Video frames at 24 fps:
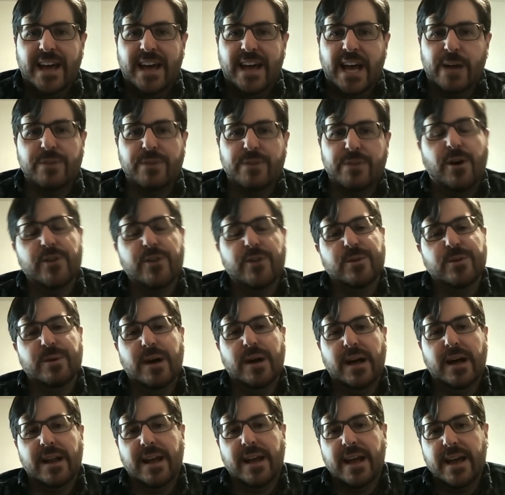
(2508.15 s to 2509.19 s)
and we've also
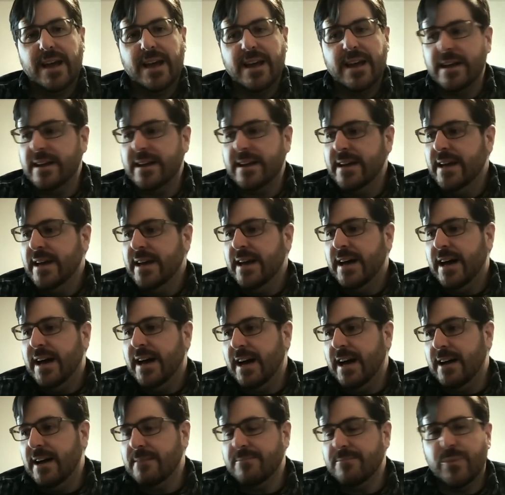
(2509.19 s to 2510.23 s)
got a
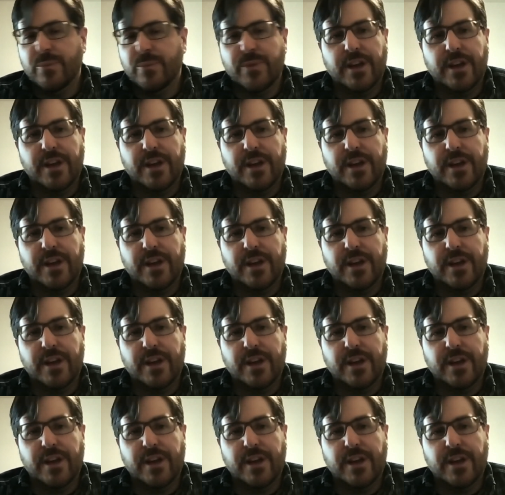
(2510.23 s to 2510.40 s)
um,